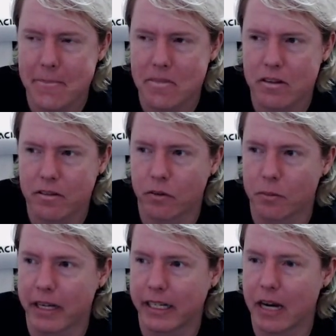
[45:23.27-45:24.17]
for
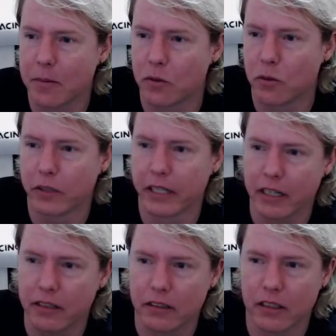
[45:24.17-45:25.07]
my camera only
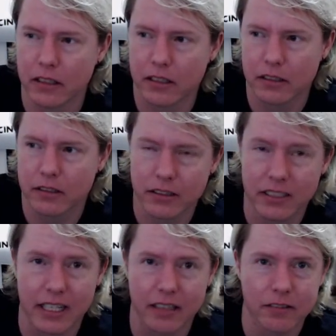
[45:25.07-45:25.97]
scene.